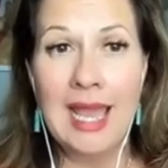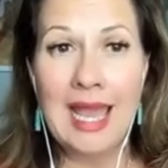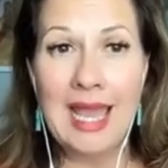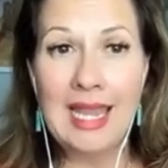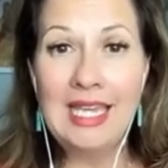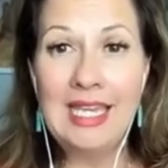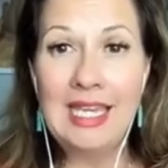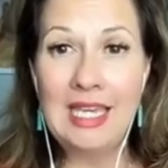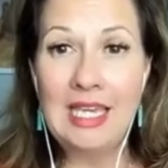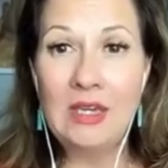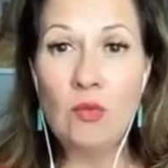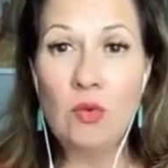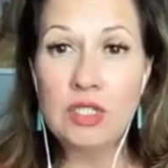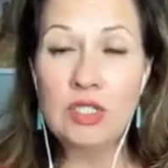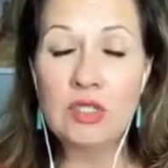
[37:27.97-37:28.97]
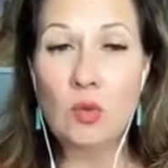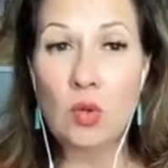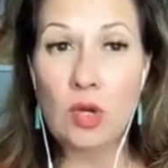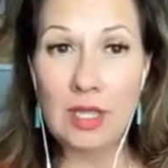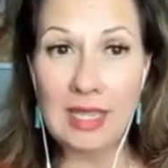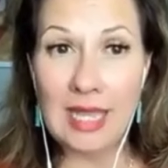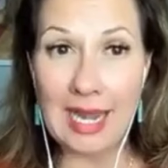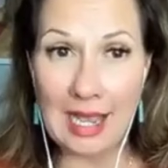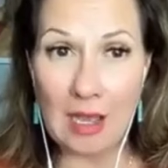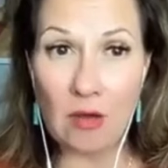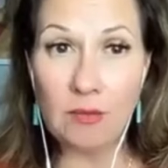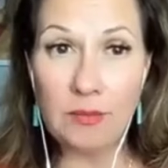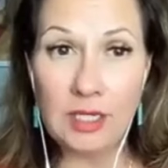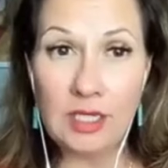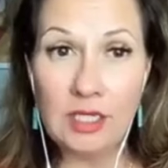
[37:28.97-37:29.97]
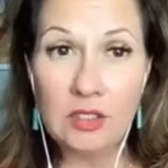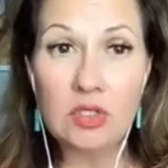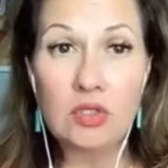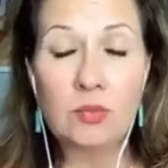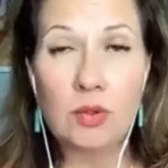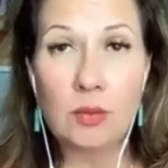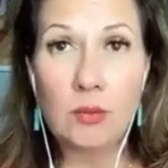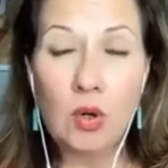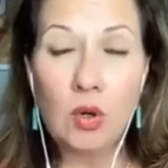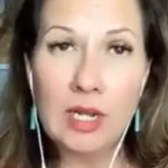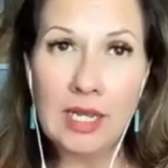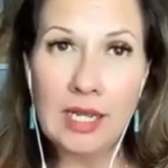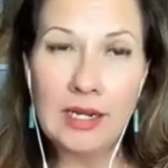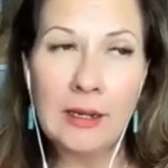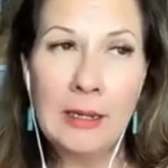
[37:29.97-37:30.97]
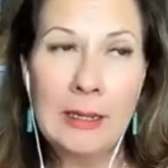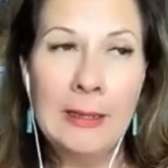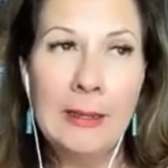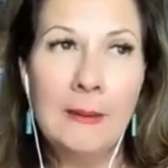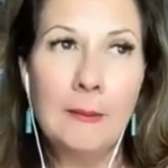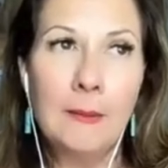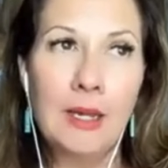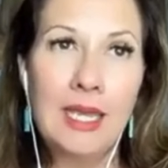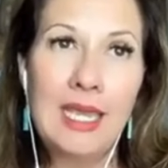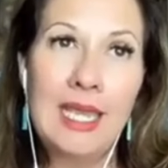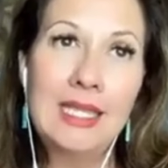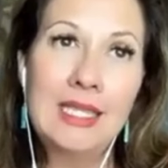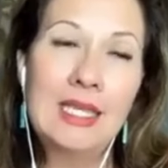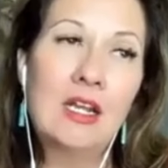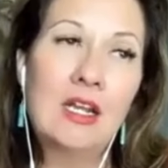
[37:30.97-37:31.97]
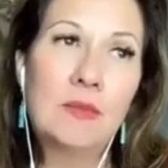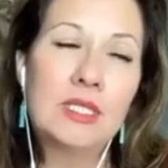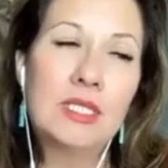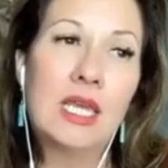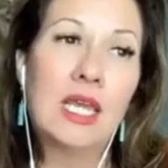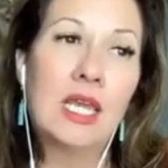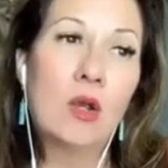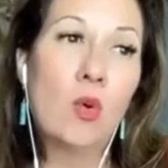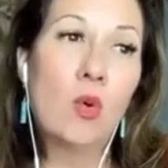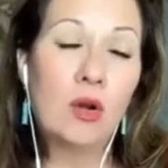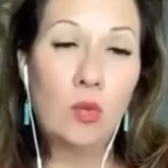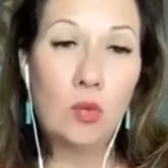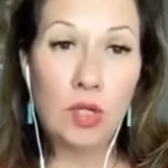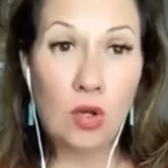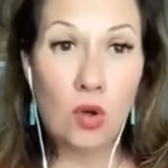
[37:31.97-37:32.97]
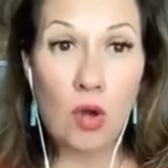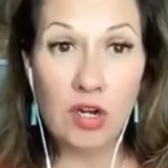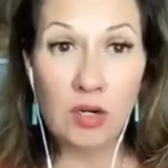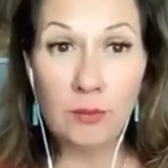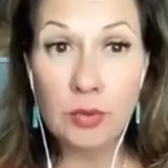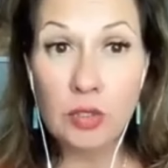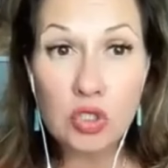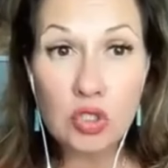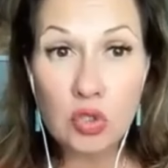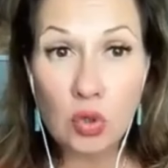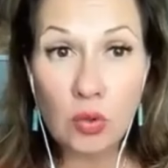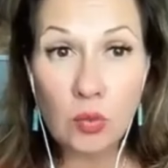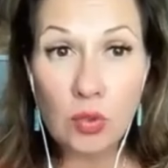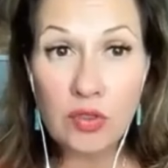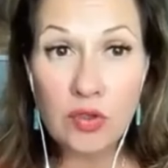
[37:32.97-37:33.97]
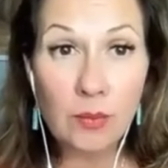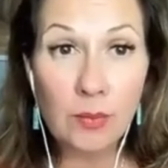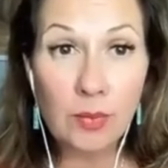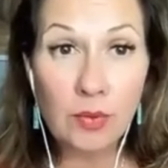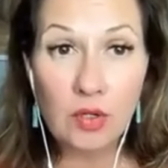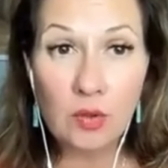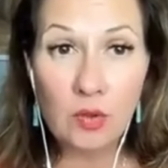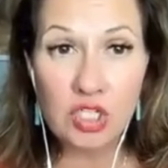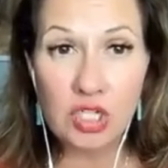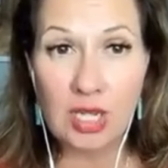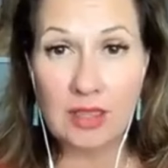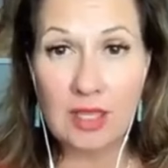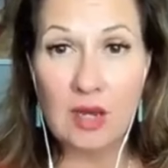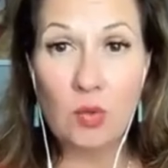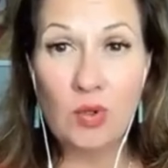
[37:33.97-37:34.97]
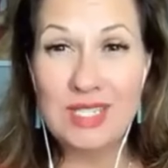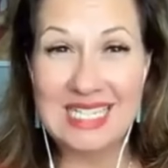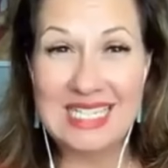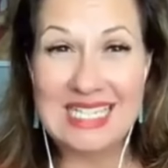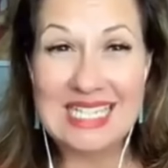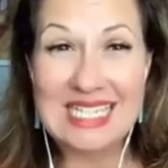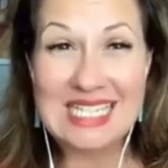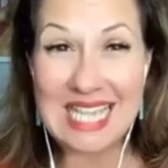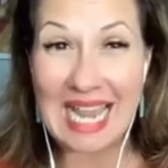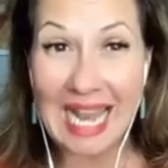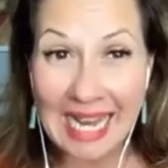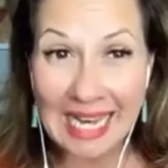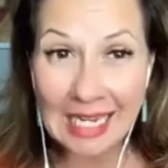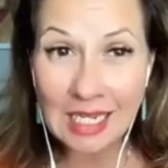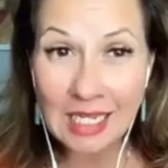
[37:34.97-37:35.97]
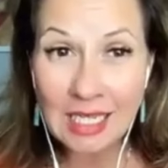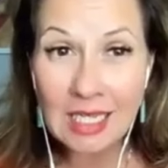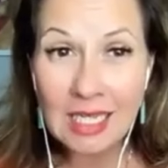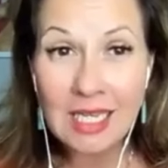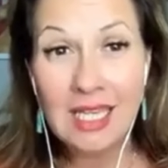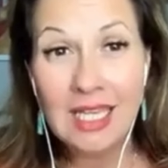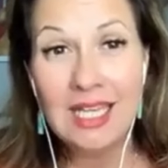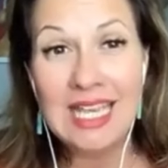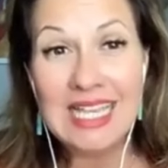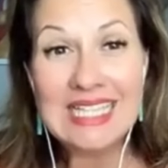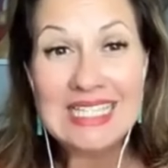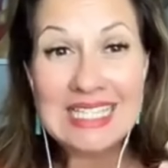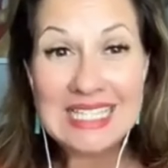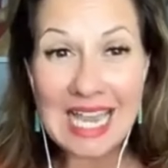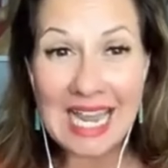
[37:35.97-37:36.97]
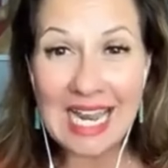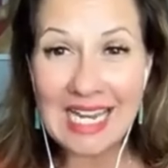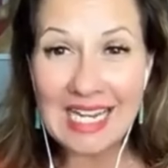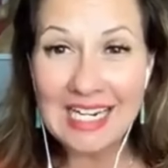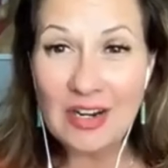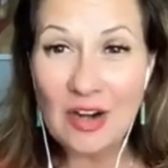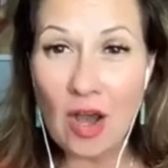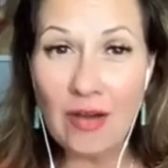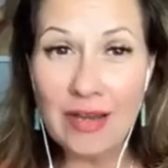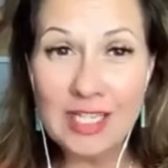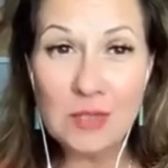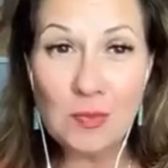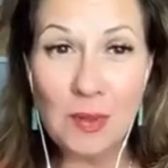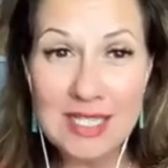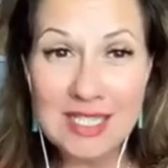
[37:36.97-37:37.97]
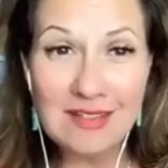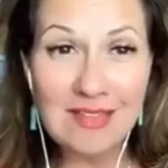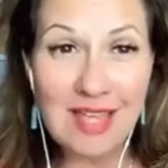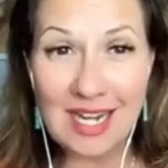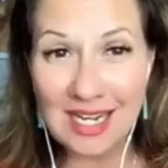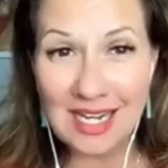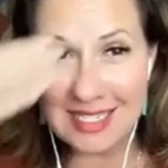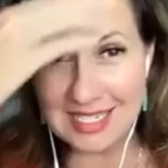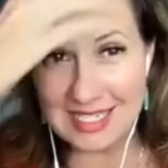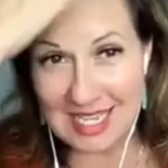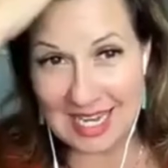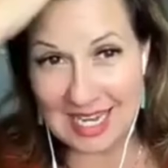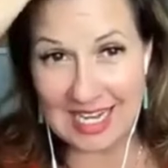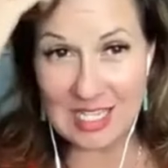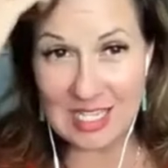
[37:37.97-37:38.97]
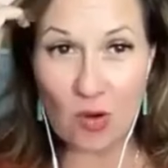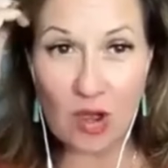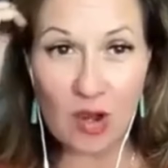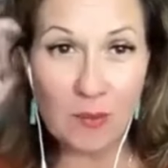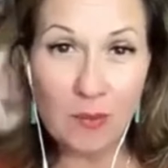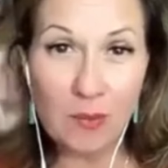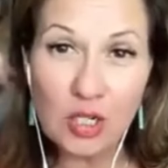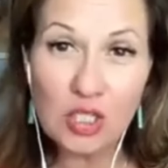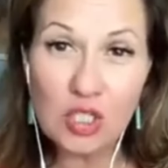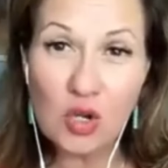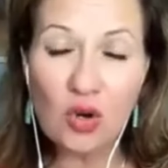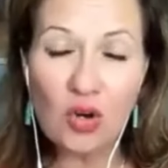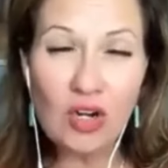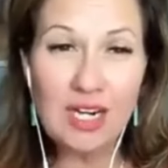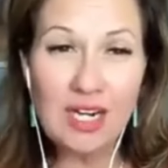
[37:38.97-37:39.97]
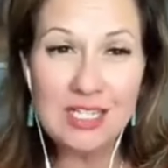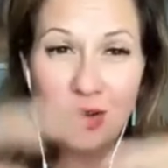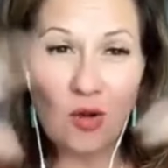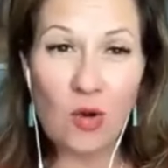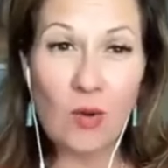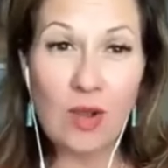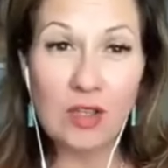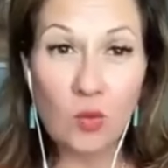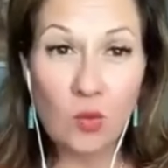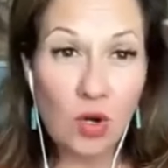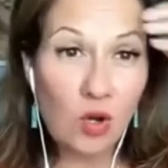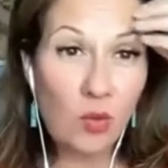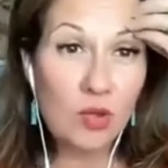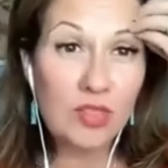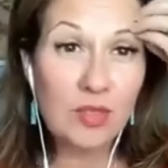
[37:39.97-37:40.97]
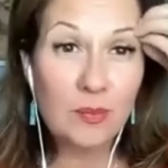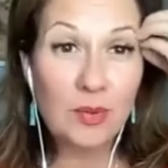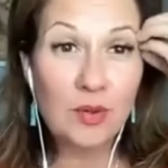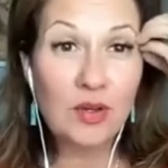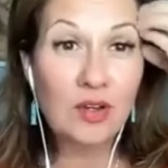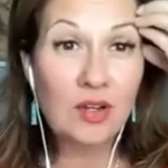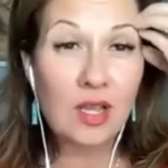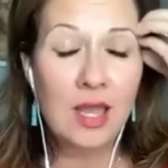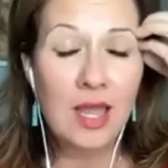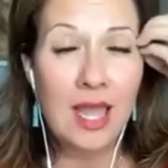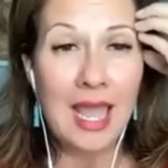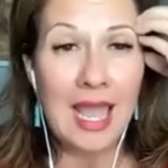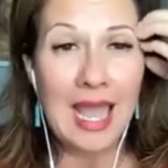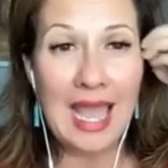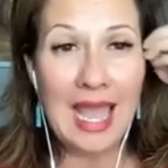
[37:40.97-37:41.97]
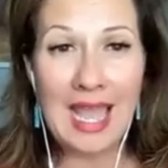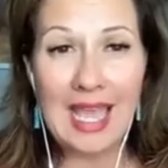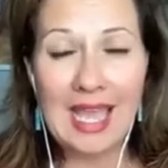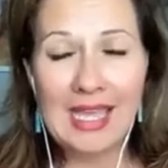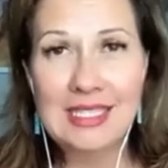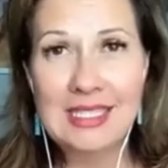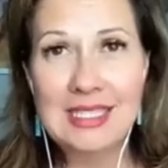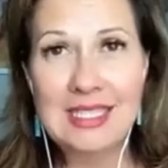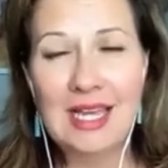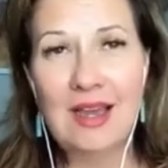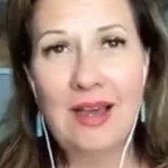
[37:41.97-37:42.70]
And he was the one that helped me to promote it. He ended up saying, why don't we go on a book tour with your book, which I thought was insane, insane. You know how expensive that is. He's like, let's go on a book tour. Let's go around the world with the book. And